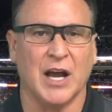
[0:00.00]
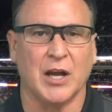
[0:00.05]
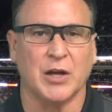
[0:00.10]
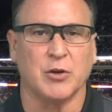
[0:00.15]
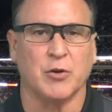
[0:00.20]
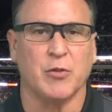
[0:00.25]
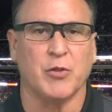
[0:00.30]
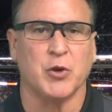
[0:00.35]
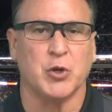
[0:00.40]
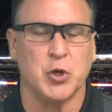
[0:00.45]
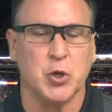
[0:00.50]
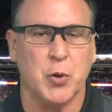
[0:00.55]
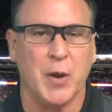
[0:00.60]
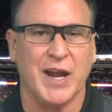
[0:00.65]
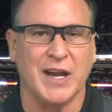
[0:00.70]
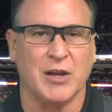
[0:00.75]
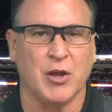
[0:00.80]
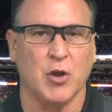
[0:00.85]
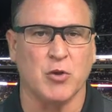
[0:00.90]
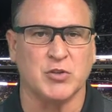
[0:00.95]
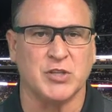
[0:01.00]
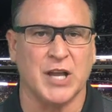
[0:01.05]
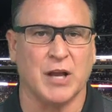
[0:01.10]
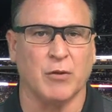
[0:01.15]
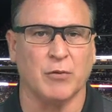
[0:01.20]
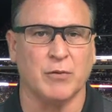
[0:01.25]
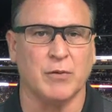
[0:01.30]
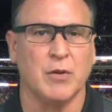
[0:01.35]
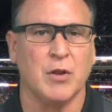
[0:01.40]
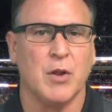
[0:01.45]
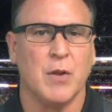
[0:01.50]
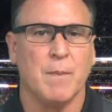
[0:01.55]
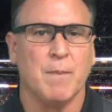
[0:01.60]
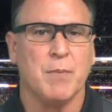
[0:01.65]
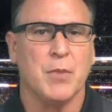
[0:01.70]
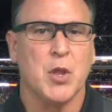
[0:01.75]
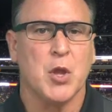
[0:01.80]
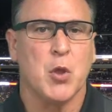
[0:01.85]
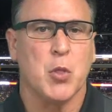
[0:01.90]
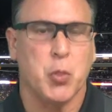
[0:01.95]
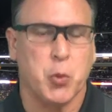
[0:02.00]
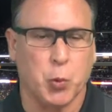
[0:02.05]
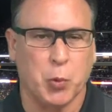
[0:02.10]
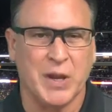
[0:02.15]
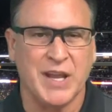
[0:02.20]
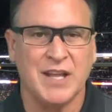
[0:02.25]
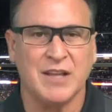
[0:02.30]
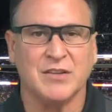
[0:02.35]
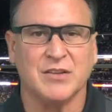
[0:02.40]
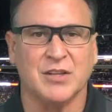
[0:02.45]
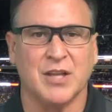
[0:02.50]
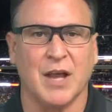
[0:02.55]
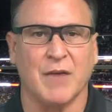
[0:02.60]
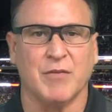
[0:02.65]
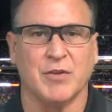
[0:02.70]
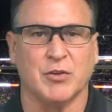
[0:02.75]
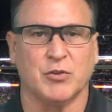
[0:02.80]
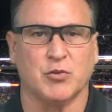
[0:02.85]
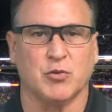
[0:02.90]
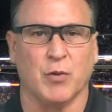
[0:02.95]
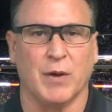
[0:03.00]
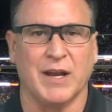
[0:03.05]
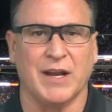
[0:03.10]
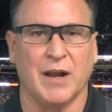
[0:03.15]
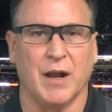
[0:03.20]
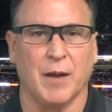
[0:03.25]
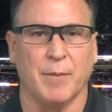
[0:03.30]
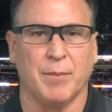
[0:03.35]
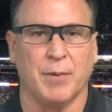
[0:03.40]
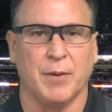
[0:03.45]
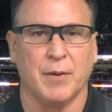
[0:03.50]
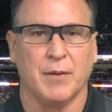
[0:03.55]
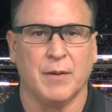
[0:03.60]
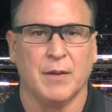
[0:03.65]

under their new head coach, Helton, 3-7 straight up